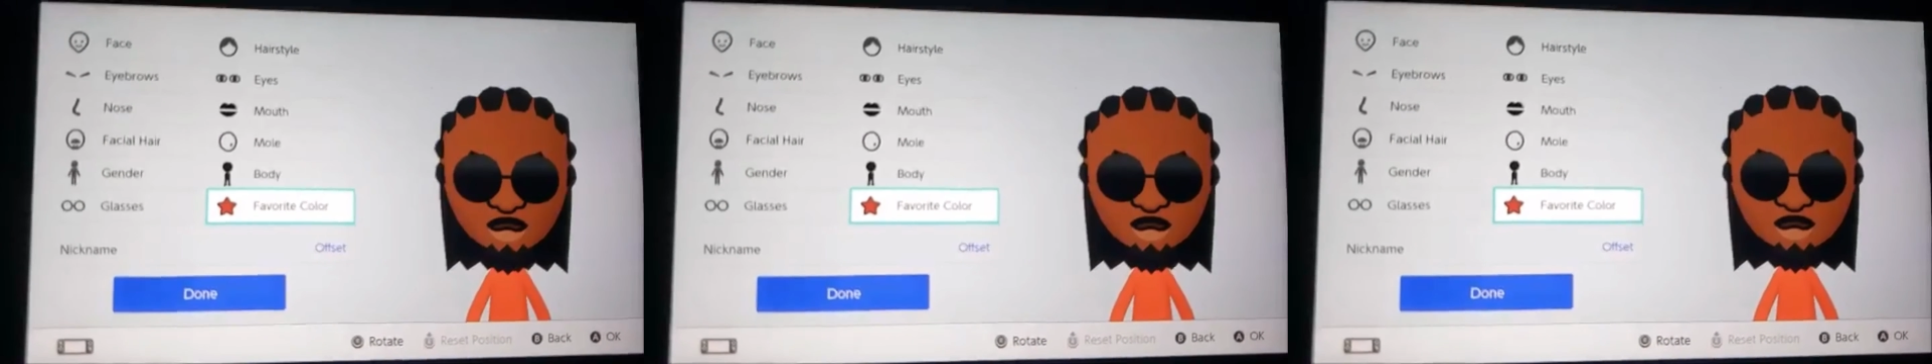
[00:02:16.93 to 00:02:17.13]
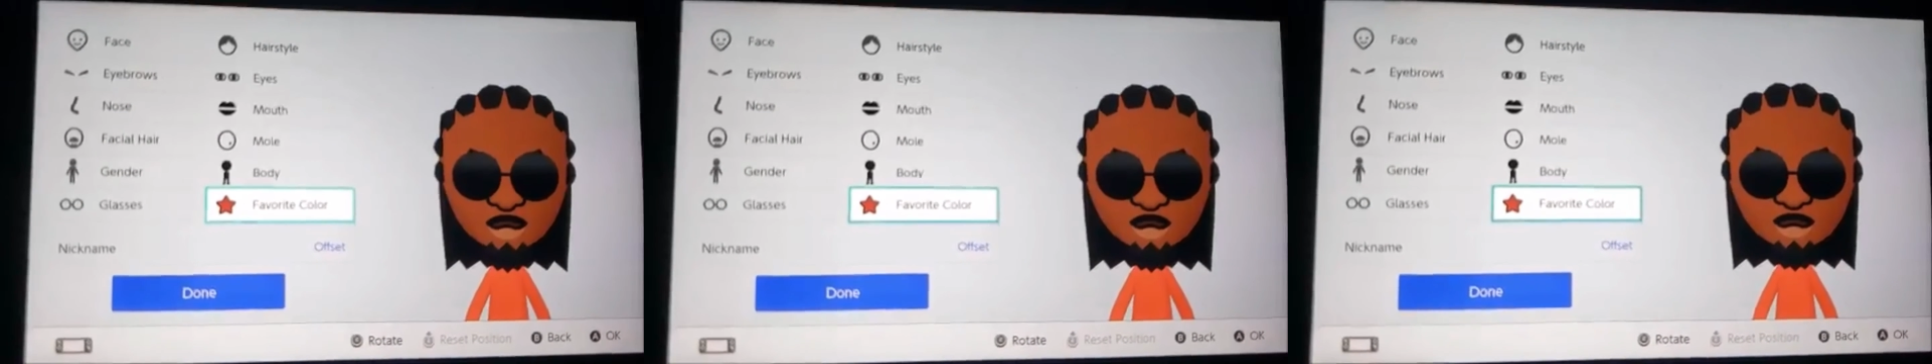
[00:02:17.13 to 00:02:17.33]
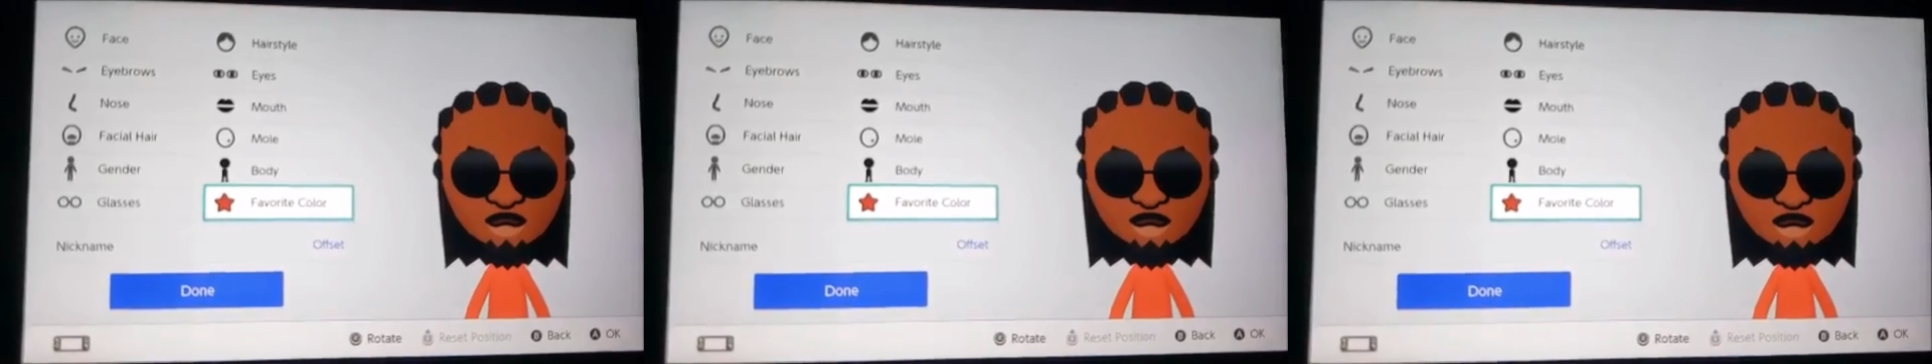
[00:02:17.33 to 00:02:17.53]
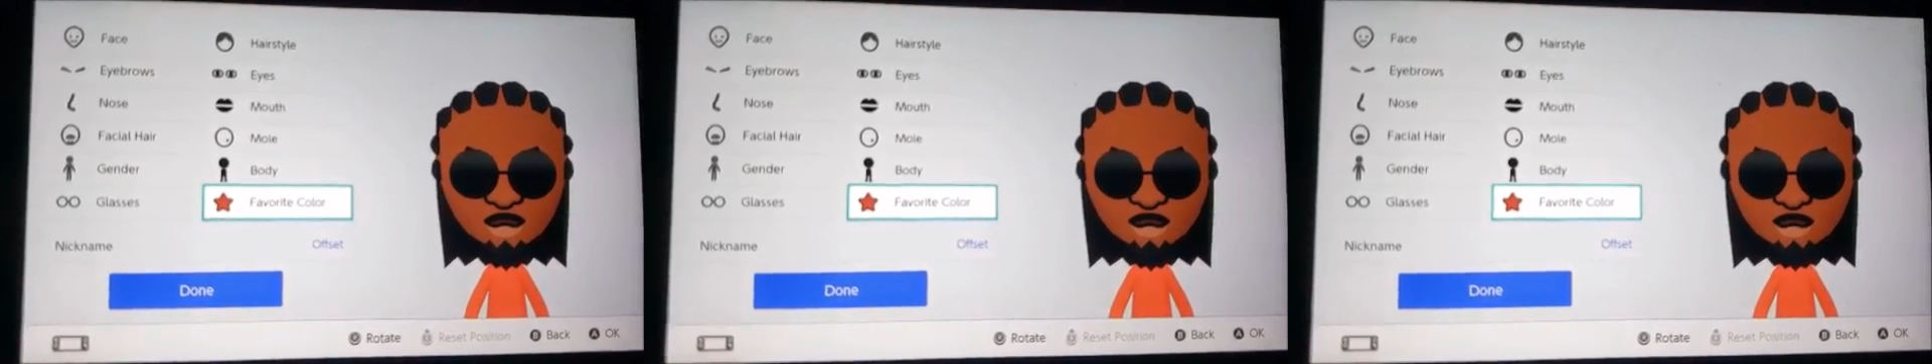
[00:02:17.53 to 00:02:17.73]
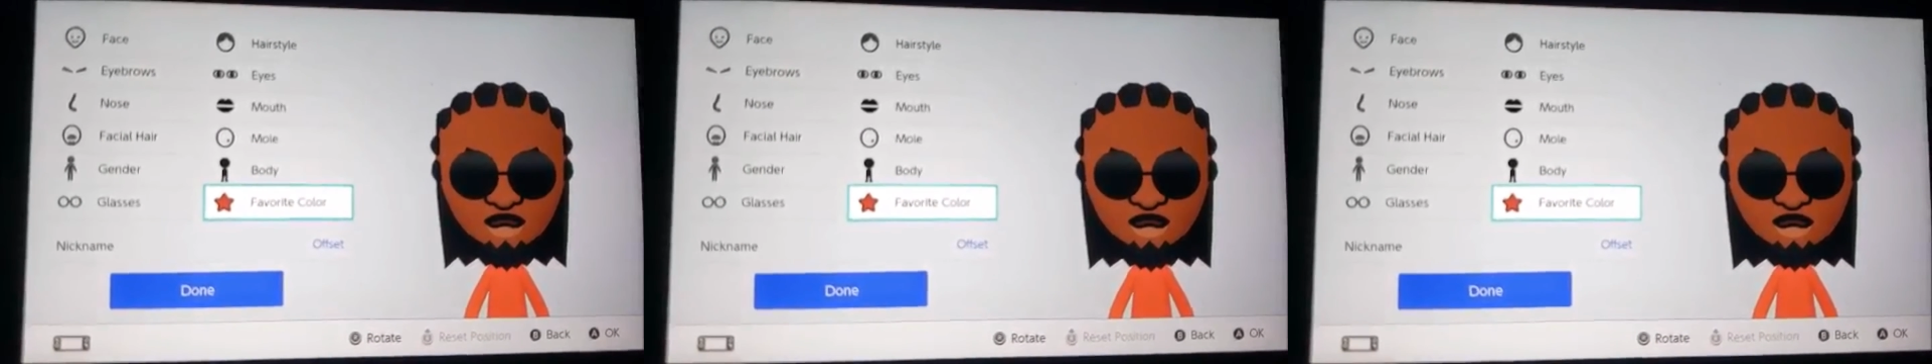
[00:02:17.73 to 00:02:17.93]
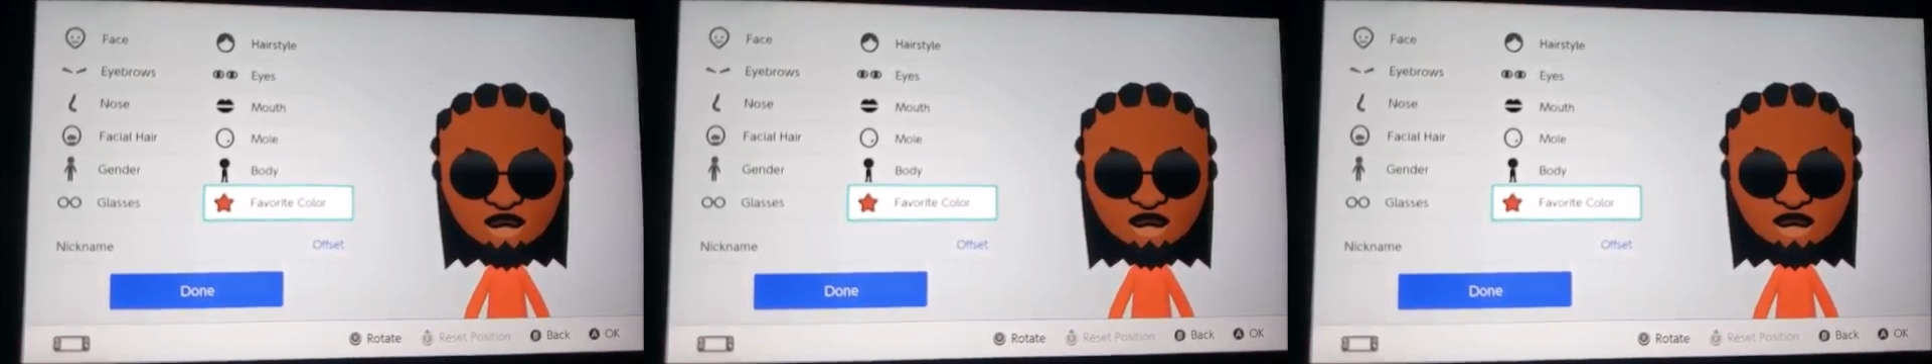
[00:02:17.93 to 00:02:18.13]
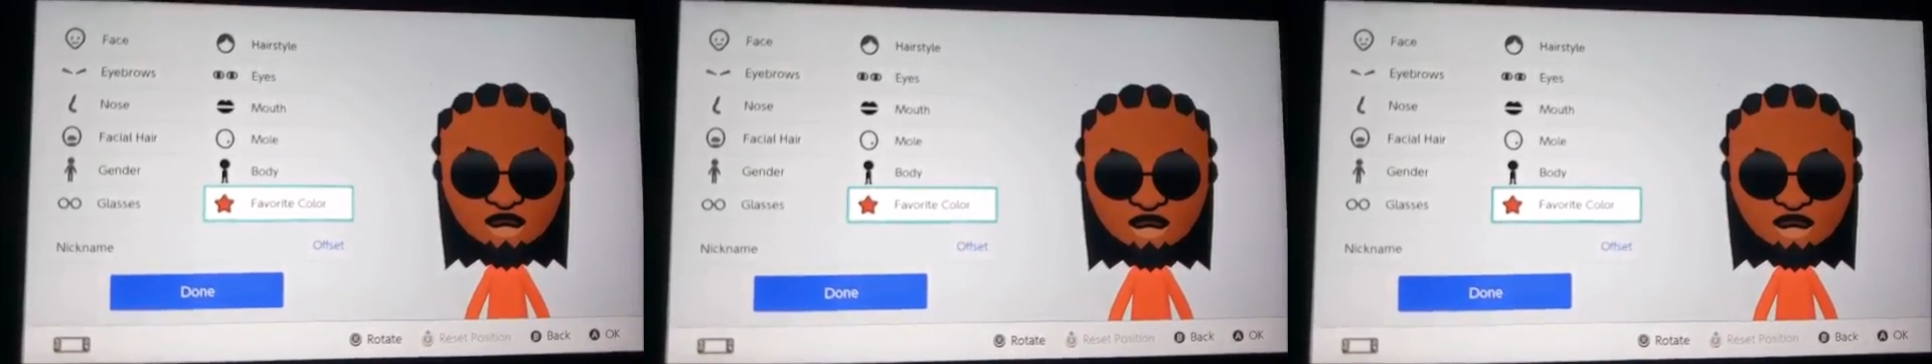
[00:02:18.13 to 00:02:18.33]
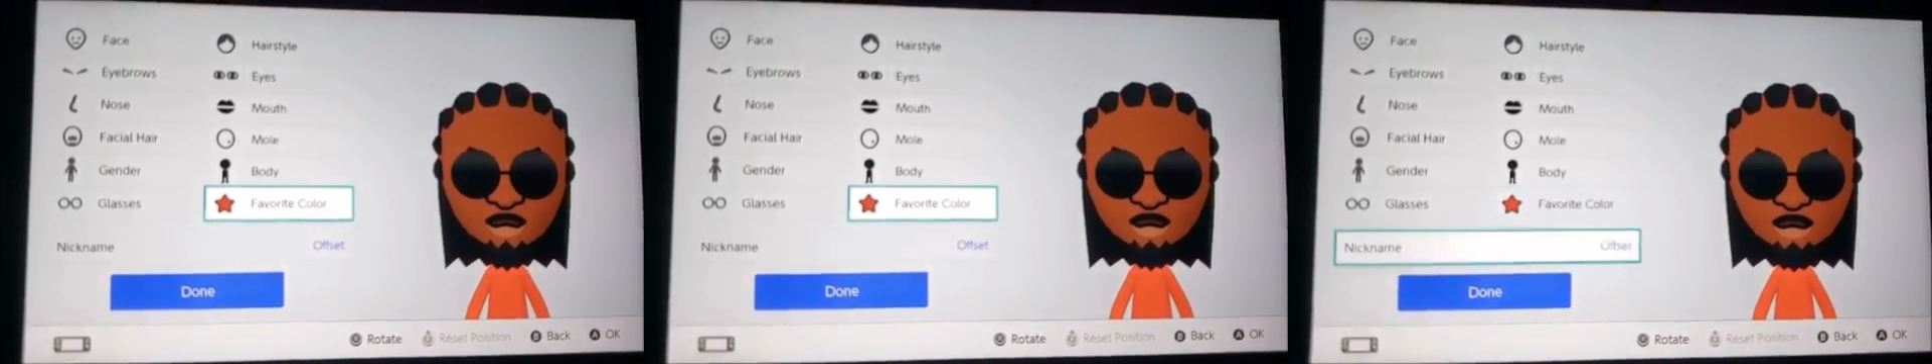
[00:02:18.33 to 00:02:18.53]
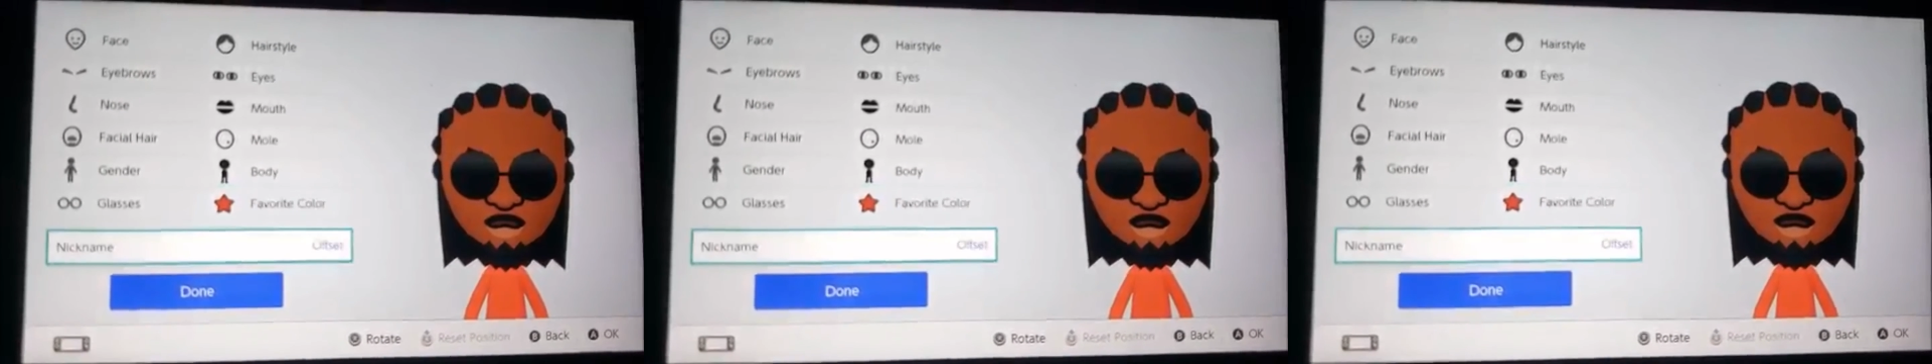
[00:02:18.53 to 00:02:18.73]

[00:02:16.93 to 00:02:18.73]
so that's kind of what I went for.